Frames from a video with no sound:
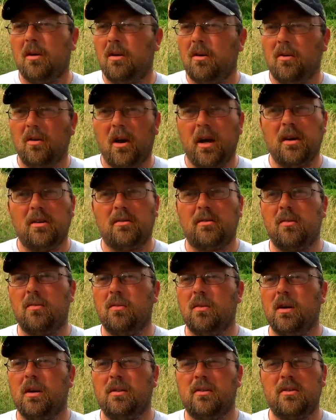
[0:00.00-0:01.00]
Great
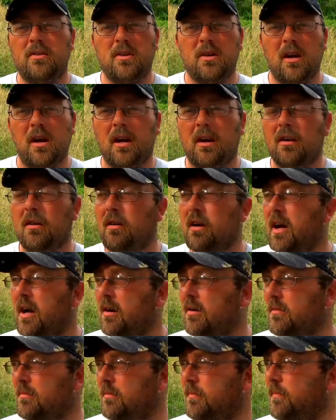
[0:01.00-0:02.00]
stories. Check her out.